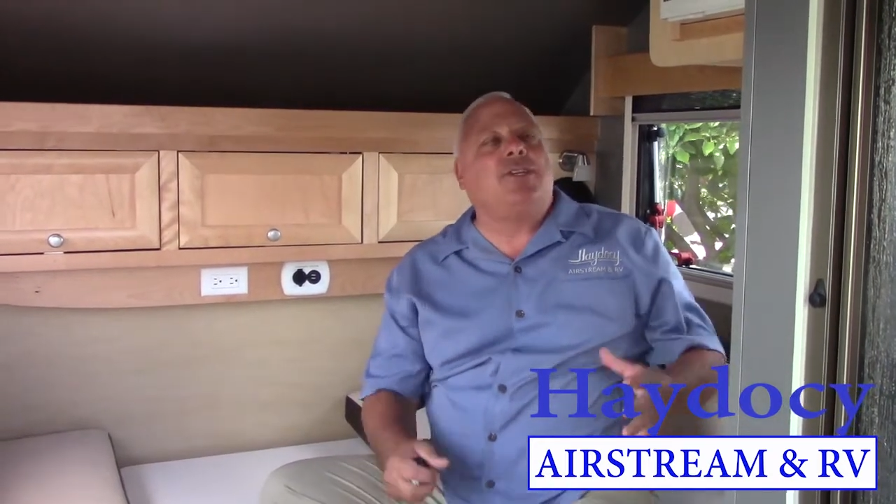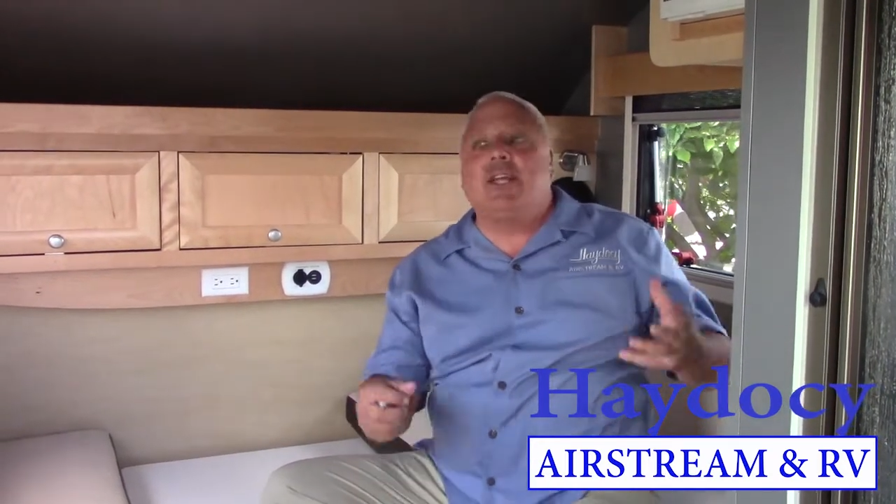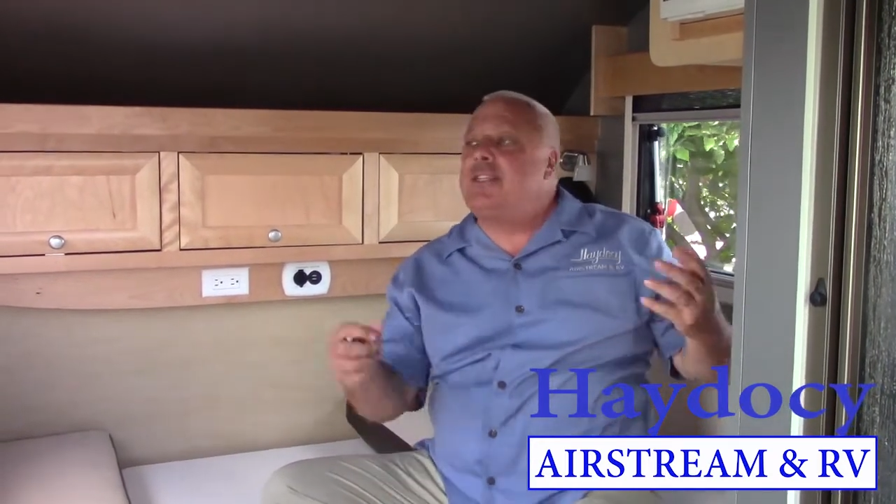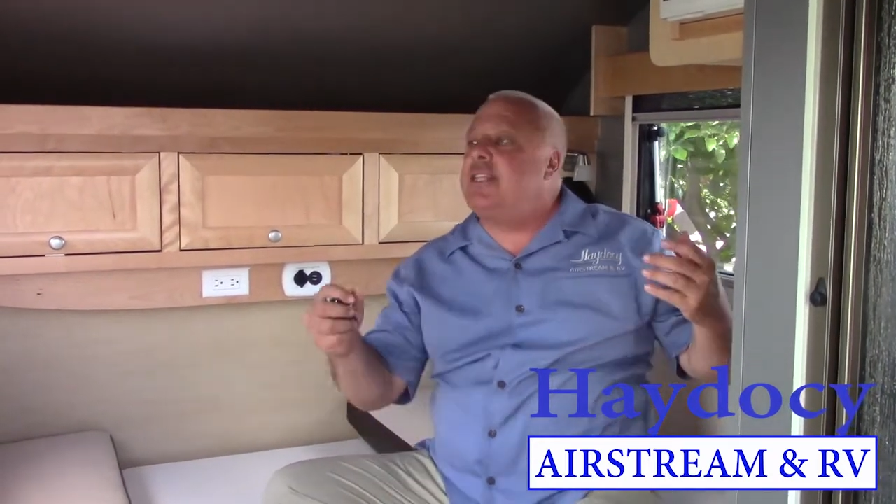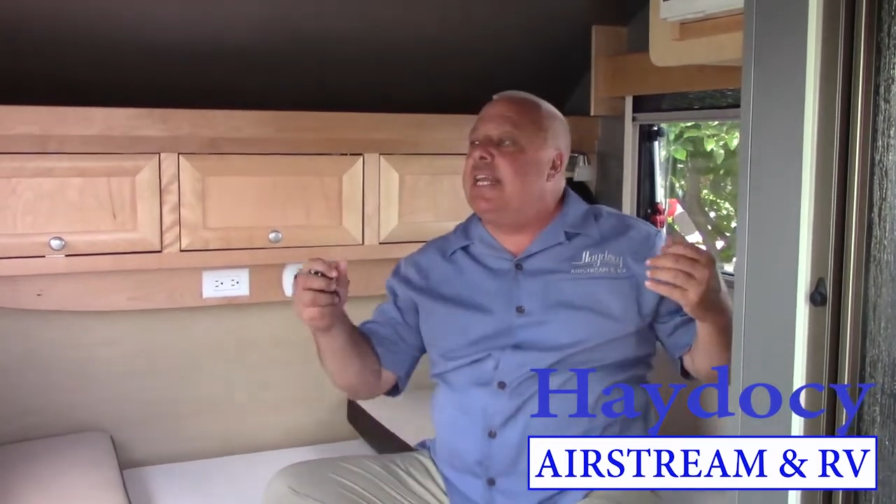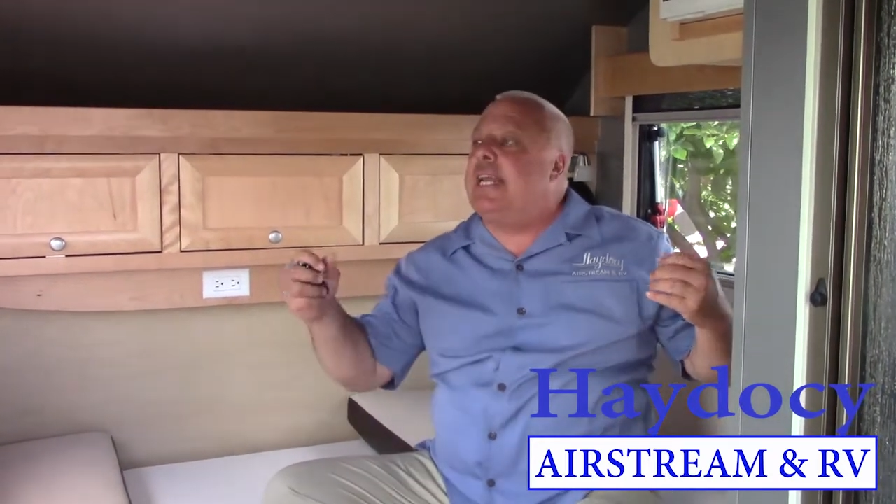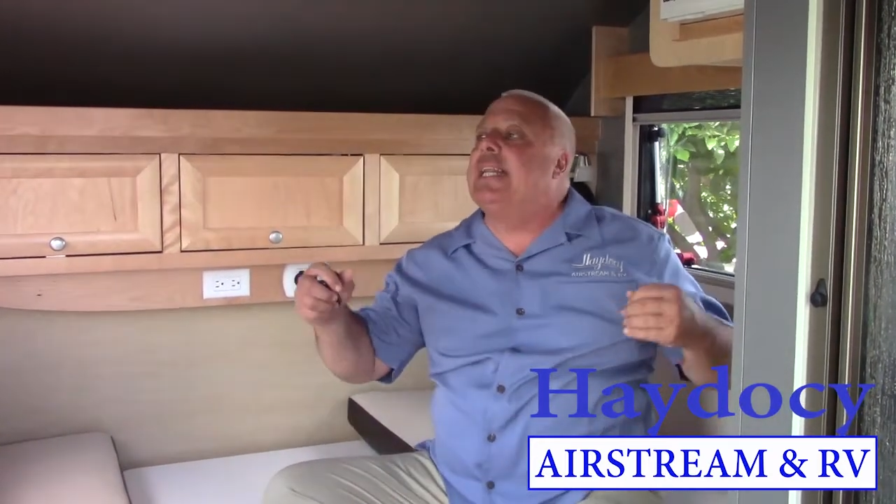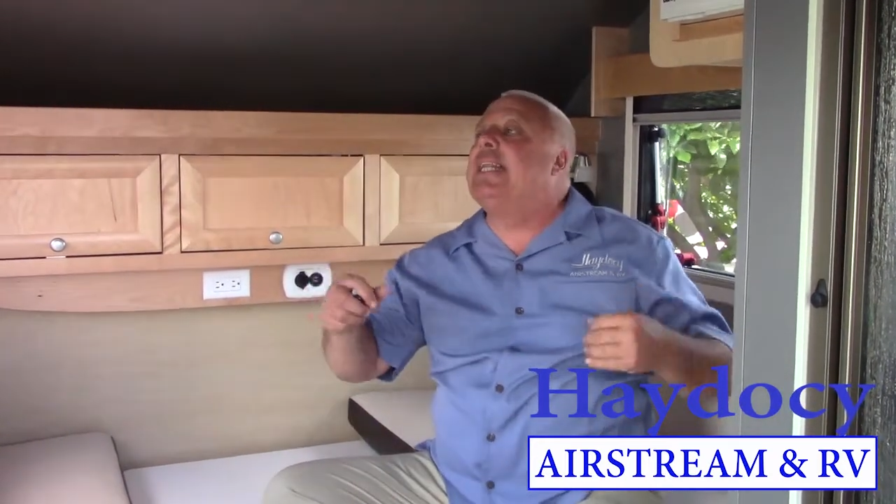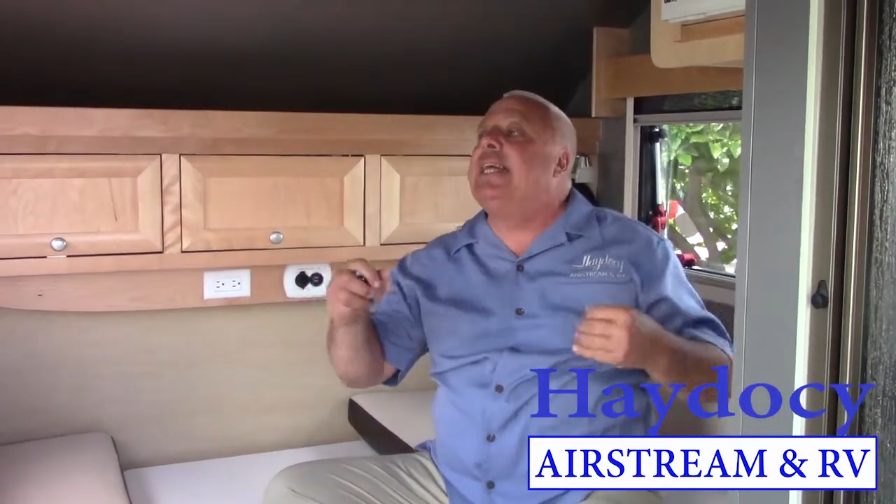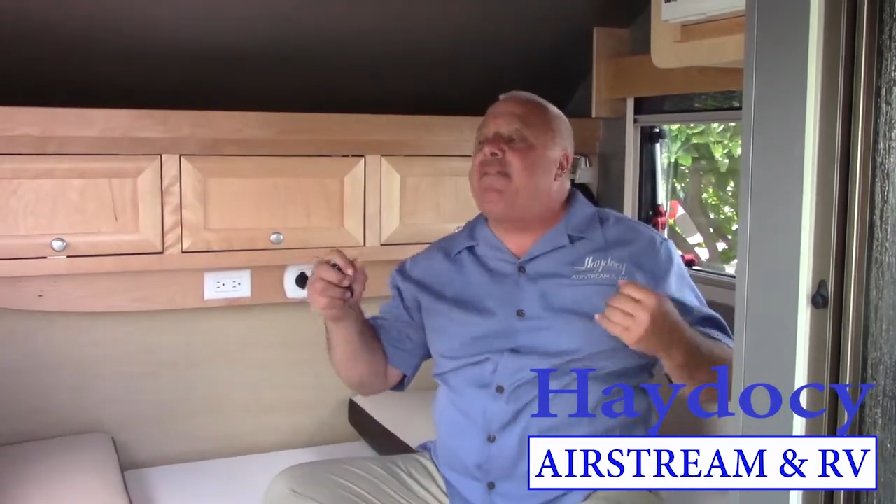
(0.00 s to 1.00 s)
just the
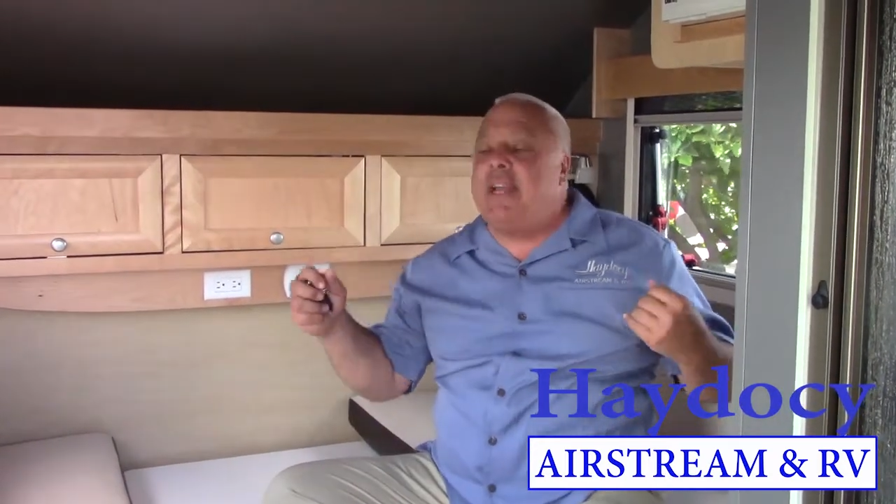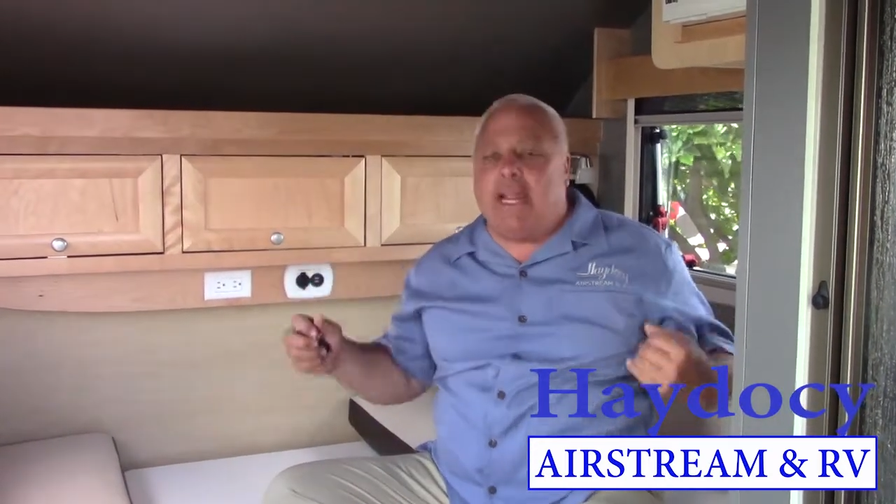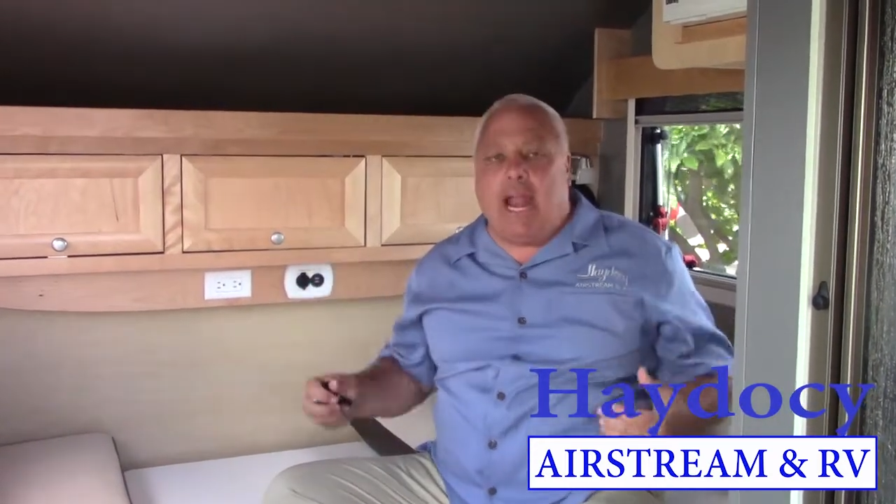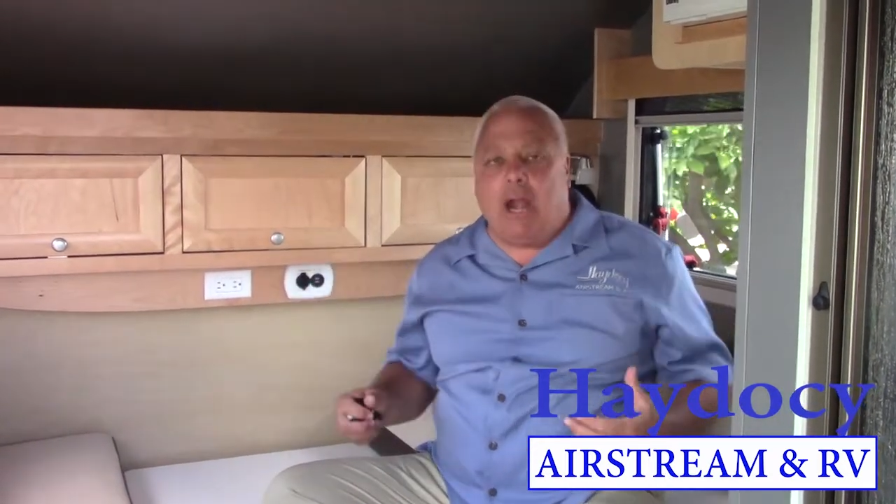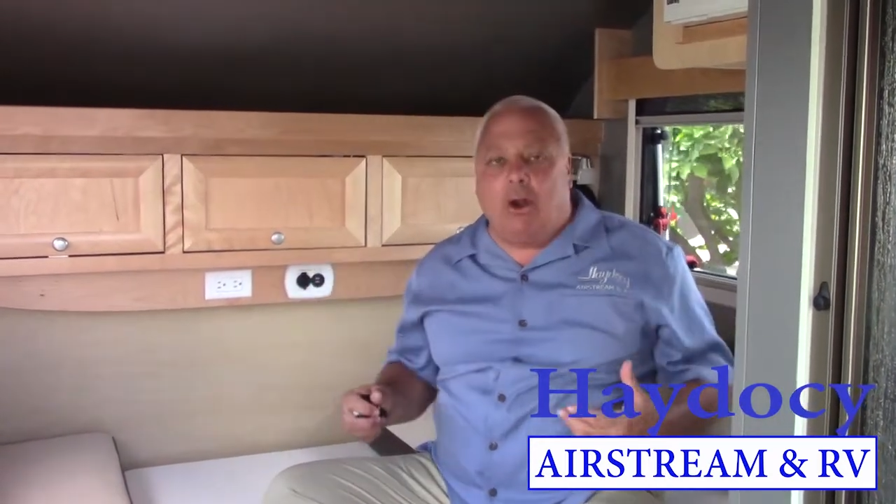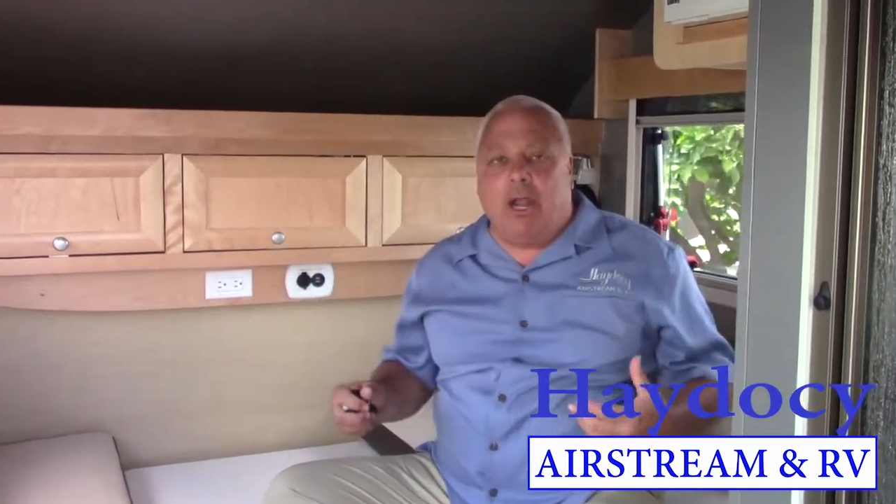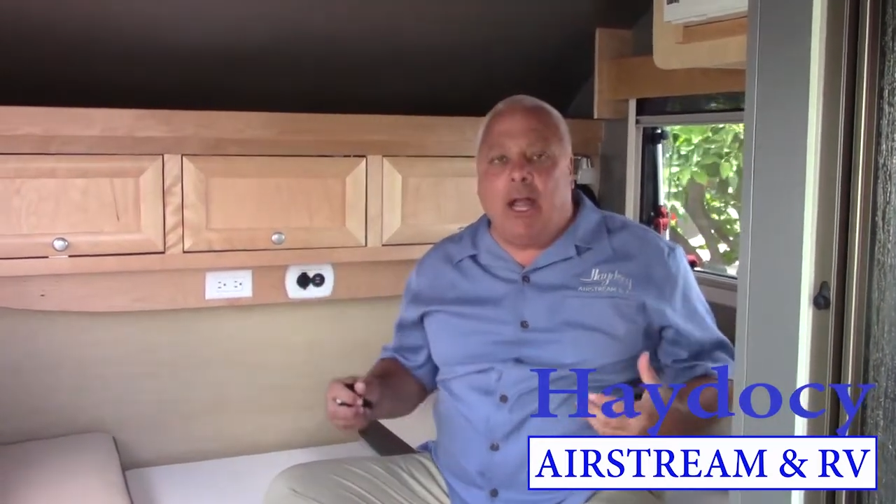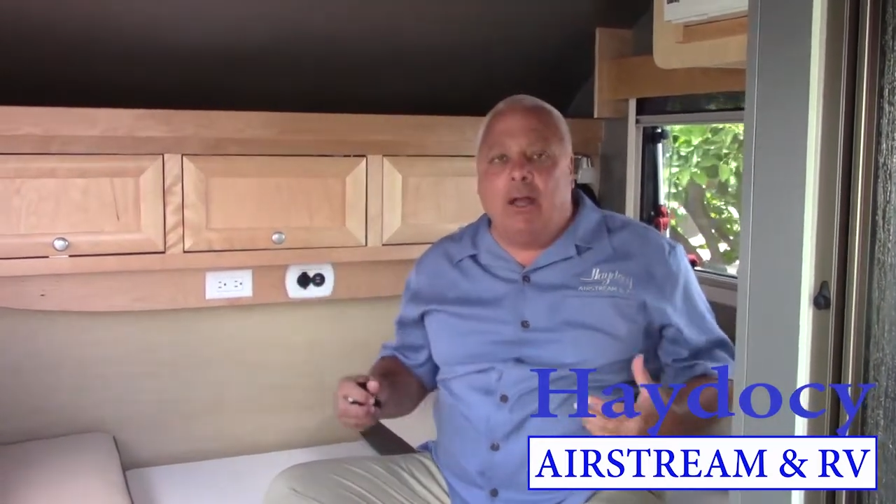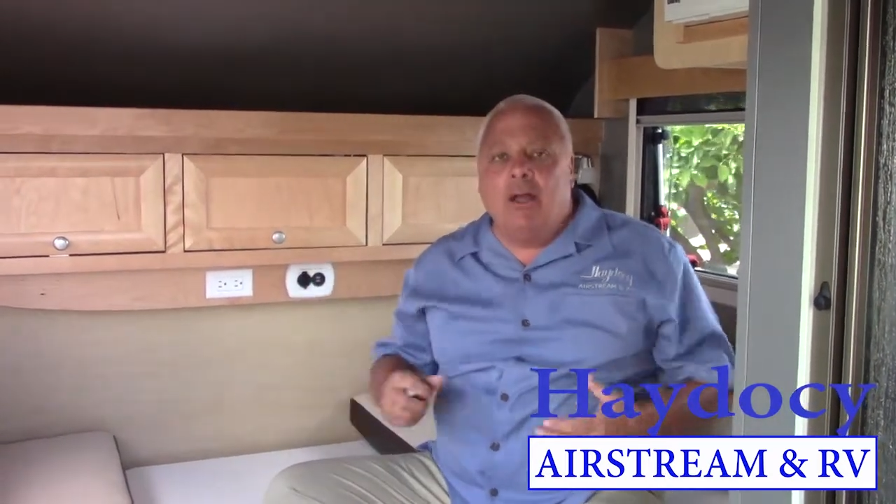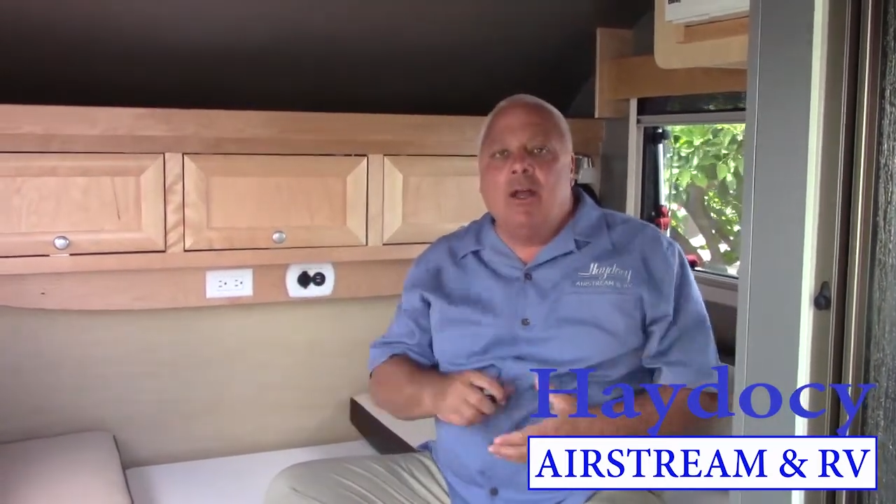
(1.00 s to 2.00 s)
living
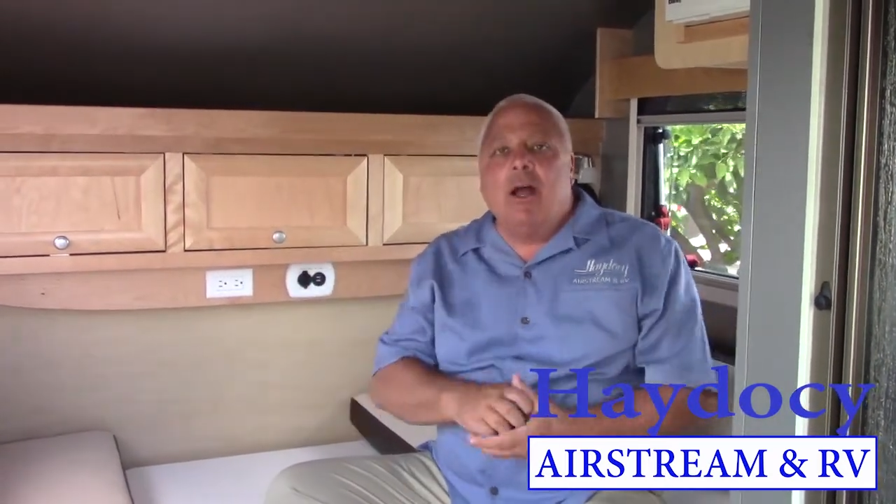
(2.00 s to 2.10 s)
area